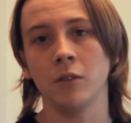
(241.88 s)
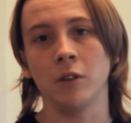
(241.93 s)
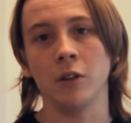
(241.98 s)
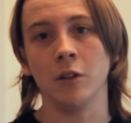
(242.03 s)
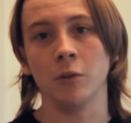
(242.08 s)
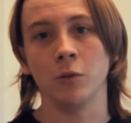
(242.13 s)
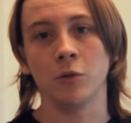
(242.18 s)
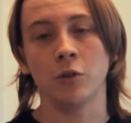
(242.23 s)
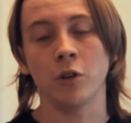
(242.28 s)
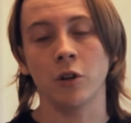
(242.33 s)

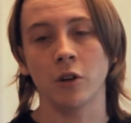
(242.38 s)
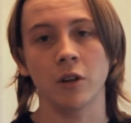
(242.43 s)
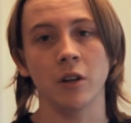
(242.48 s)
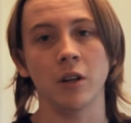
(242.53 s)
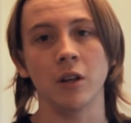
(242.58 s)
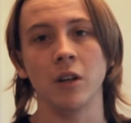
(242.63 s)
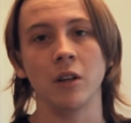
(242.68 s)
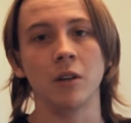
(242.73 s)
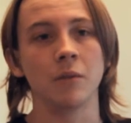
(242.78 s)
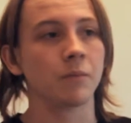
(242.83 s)
you know,
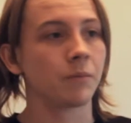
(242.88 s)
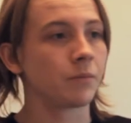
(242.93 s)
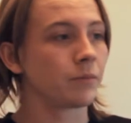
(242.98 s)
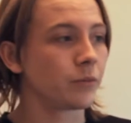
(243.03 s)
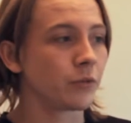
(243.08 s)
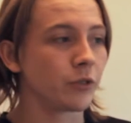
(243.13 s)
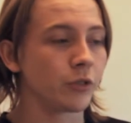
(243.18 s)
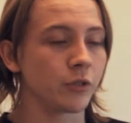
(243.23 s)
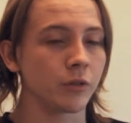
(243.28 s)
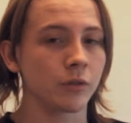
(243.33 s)
Turkey,
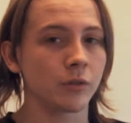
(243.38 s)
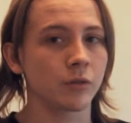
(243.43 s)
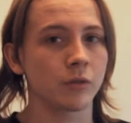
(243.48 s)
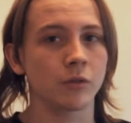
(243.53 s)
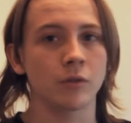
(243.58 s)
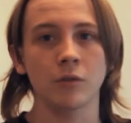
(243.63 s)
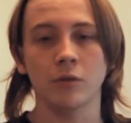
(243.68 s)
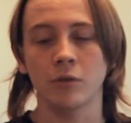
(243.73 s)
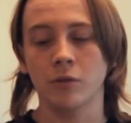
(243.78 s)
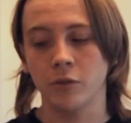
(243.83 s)

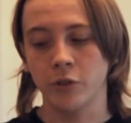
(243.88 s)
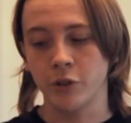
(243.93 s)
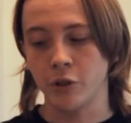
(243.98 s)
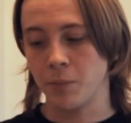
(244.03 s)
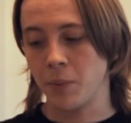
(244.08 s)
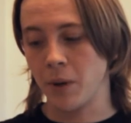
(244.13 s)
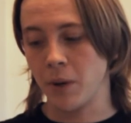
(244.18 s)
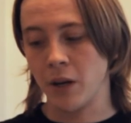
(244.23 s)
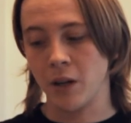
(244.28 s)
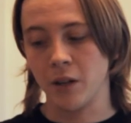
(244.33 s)

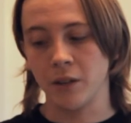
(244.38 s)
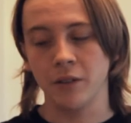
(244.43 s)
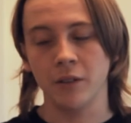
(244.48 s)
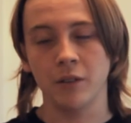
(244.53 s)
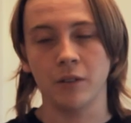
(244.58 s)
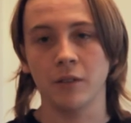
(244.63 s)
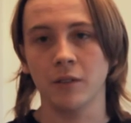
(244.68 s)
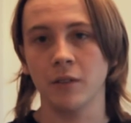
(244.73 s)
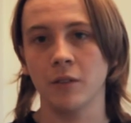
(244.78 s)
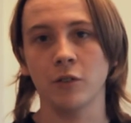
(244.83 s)
Japan,
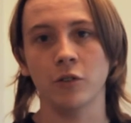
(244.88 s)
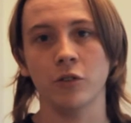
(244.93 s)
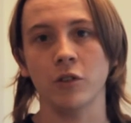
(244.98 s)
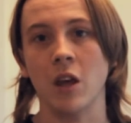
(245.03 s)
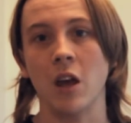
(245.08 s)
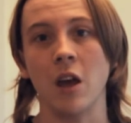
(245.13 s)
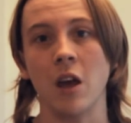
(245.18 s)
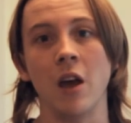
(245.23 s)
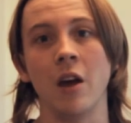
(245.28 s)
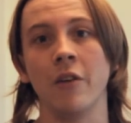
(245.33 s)

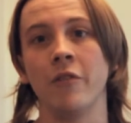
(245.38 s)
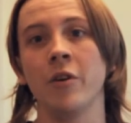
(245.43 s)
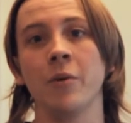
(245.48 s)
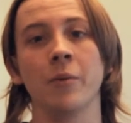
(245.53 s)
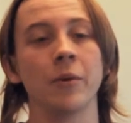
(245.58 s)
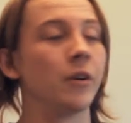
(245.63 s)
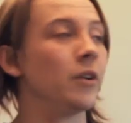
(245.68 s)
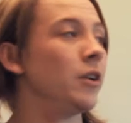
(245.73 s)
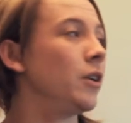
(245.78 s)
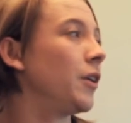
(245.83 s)
just
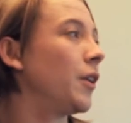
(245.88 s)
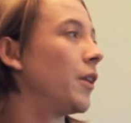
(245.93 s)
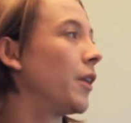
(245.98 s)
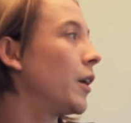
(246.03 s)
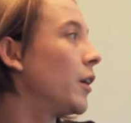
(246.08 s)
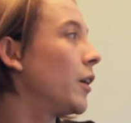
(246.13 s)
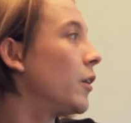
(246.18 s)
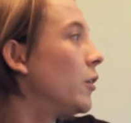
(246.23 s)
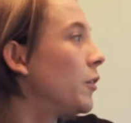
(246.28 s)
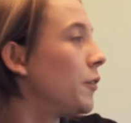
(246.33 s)
everywhere you could
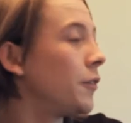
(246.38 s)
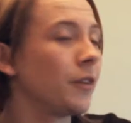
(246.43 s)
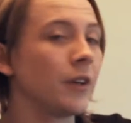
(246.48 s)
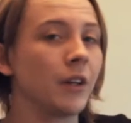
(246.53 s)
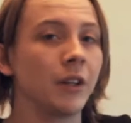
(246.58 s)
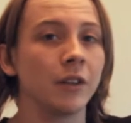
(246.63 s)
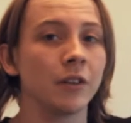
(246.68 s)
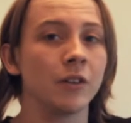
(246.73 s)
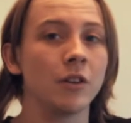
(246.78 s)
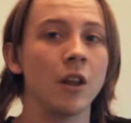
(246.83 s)
think of.
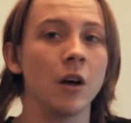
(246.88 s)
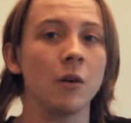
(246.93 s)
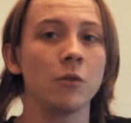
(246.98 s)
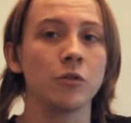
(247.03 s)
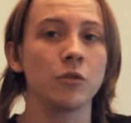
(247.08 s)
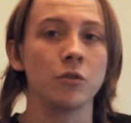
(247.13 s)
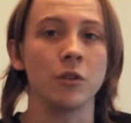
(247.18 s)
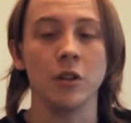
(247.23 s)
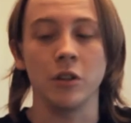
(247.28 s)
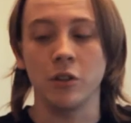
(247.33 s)
And that
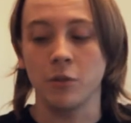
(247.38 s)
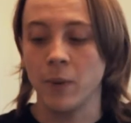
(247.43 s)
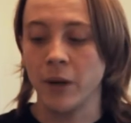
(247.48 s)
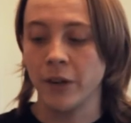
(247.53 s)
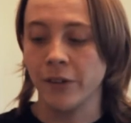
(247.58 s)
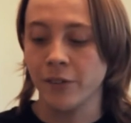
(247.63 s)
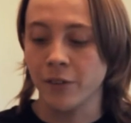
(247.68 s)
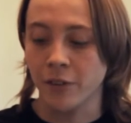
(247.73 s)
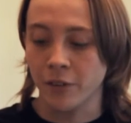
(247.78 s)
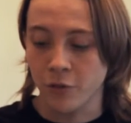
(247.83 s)
was really
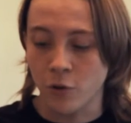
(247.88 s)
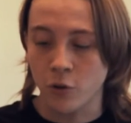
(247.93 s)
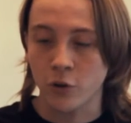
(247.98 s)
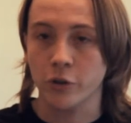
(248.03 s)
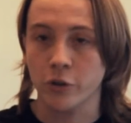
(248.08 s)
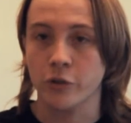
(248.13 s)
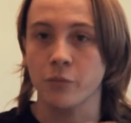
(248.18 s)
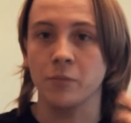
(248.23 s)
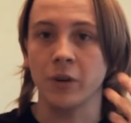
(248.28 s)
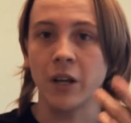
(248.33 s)
special. And of
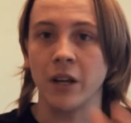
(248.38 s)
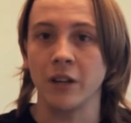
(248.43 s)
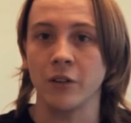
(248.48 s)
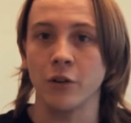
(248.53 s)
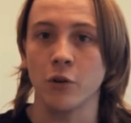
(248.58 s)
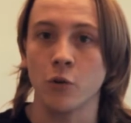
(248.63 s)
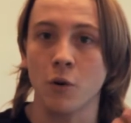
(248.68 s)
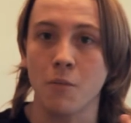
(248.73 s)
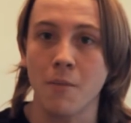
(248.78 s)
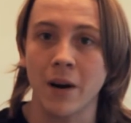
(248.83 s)
course, getting
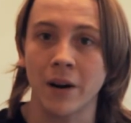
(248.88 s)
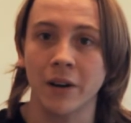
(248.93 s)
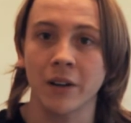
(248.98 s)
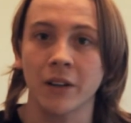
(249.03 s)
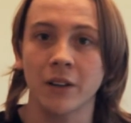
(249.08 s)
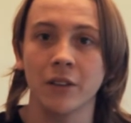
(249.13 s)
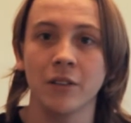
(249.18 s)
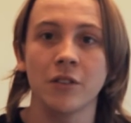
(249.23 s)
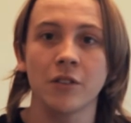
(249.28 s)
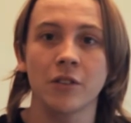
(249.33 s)
to know
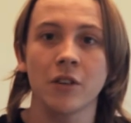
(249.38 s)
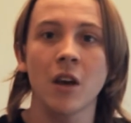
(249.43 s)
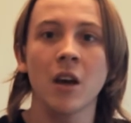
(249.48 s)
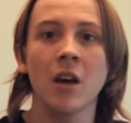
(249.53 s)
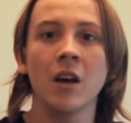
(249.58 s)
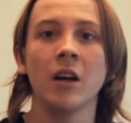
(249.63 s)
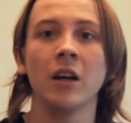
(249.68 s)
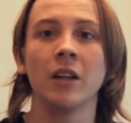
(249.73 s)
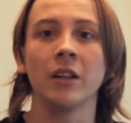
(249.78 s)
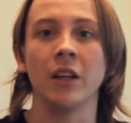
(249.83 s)
Americans
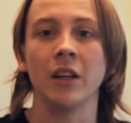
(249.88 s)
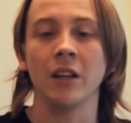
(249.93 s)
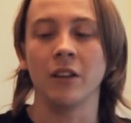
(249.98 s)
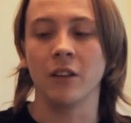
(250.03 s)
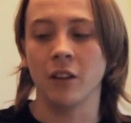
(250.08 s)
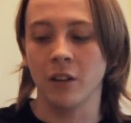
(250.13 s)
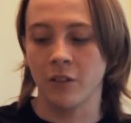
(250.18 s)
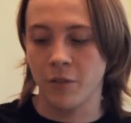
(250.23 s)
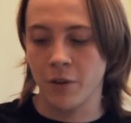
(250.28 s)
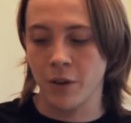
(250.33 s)
and
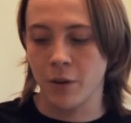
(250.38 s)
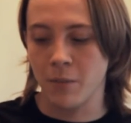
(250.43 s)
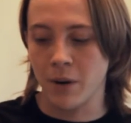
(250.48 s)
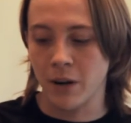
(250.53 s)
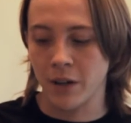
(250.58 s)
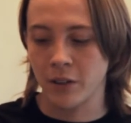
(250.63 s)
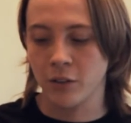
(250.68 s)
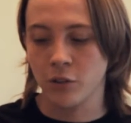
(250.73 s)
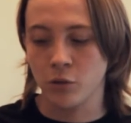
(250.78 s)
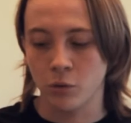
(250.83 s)
getting to live with
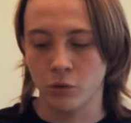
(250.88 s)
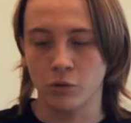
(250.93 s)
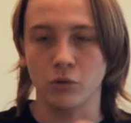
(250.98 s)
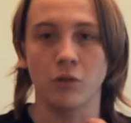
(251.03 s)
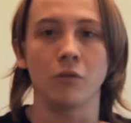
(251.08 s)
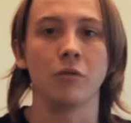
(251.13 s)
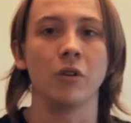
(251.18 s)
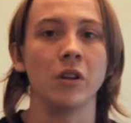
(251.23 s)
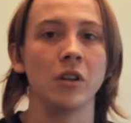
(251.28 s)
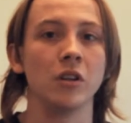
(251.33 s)
Americans was
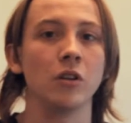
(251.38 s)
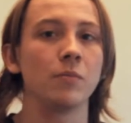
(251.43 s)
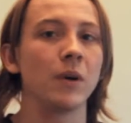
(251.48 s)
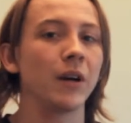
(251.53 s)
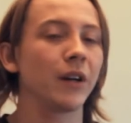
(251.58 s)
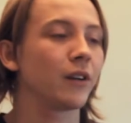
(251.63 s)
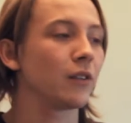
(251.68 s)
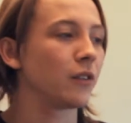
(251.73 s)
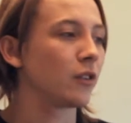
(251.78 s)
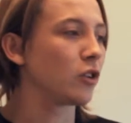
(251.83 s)
a really
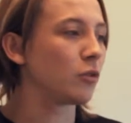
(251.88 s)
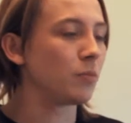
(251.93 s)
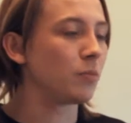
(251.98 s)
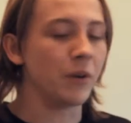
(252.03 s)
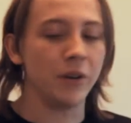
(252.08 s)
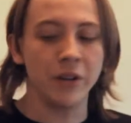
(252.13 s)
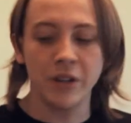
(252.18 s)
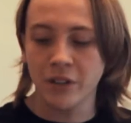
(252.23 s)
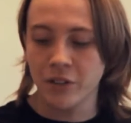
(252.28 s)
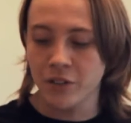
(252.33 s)
special
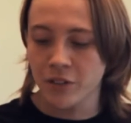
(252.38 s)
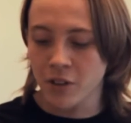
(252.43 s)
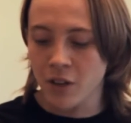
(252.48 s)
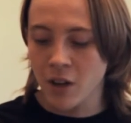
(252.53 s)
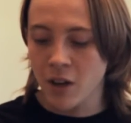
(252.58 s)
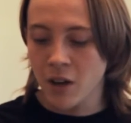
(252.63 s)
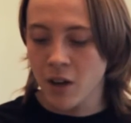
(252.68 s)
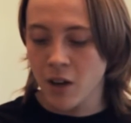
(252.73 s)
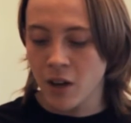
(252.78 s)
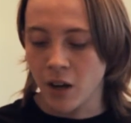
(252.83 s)
experience.
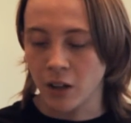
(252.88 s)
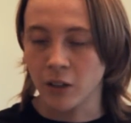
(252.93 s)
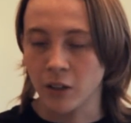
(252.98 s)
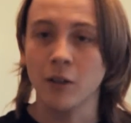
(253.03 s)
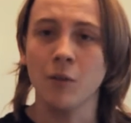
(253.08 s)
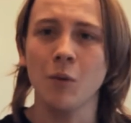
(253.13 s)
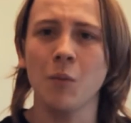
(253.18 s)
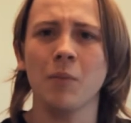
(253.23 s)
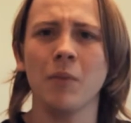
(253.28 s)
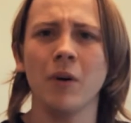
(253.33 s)

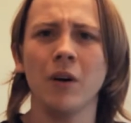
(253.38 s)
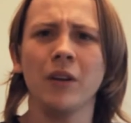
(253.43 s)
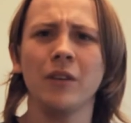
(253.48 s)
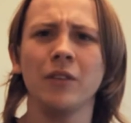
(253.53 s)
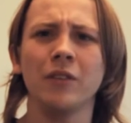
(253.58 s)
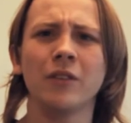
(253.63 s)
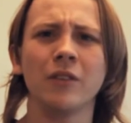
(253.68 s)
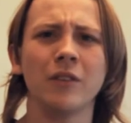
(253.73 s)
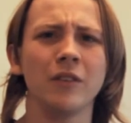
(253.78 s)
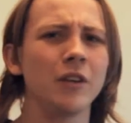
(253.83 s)
It
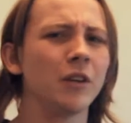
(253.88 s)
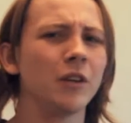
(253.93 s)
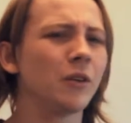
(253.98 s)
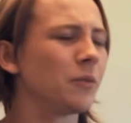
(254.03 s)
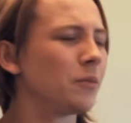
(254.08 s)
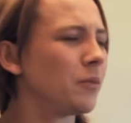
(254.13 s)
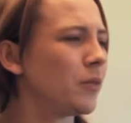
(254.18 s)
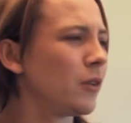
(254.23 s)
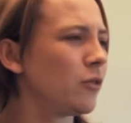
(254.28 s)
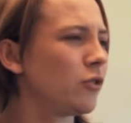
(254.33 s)

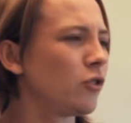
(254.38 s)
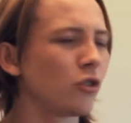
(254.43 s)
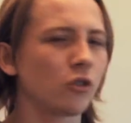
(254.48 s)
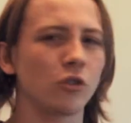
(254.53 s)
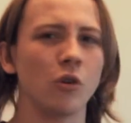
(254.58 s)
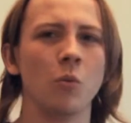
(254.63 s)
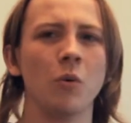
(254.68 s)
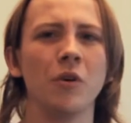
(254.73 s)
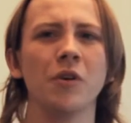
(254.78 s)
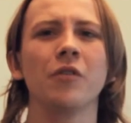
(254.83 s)
was
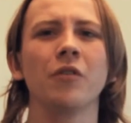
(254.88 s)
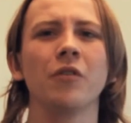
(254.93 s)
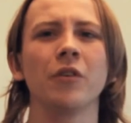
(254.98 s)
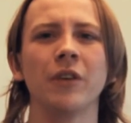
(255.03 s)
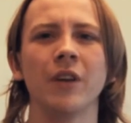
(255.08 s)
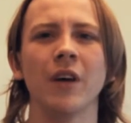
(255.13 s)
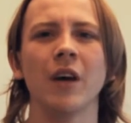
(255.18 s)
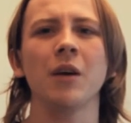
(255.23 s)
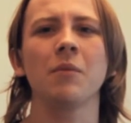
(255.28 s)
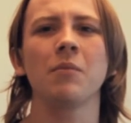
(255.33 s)
just a wonderful
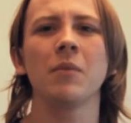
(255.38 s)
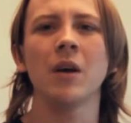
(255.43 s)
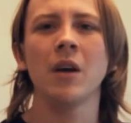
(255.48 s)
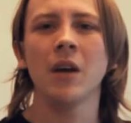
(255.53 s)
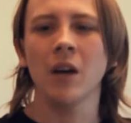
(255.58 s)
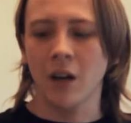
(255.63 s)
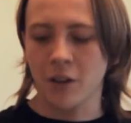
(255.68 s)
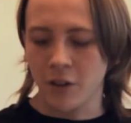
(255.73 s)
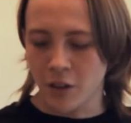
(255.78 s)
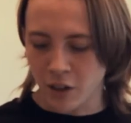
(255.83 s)
time.
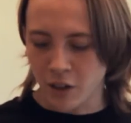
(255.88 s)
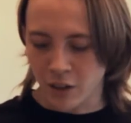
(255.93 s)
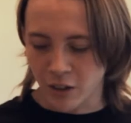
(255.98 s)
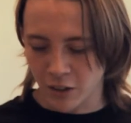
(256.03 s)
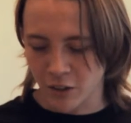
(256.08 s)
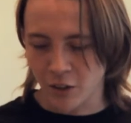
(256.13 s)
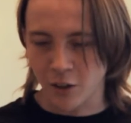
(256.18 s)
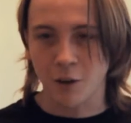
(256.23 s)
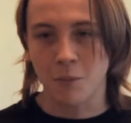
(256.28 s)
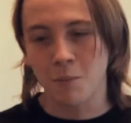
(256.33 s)
And now I get to